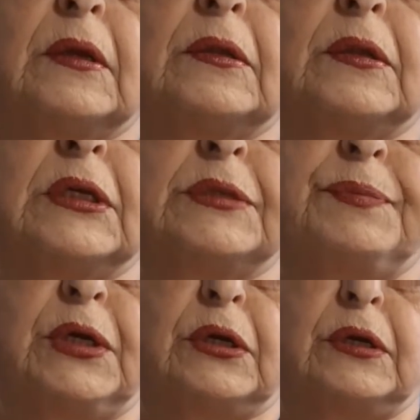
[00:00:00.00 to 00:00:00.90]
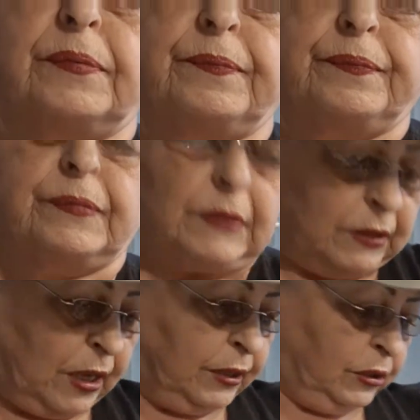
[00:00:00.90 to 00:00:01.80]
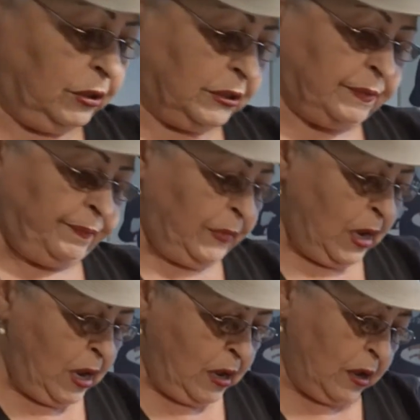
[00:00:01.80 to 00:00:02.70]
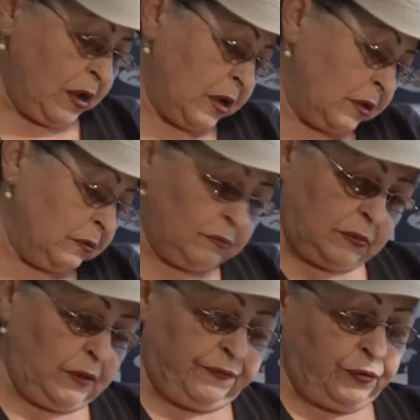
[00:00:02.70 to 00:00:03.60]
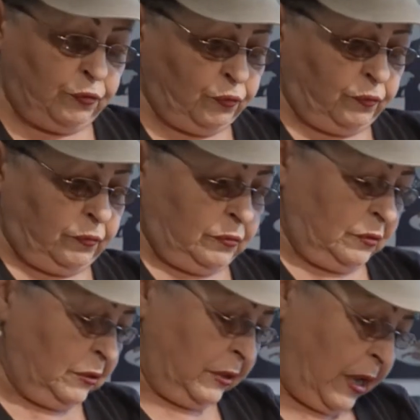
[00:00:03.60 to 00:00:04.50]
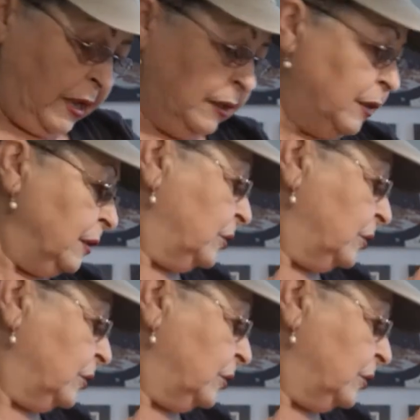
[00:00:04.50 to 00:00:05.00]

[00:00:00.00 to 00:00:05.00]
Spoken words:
this big, like this. And if you like it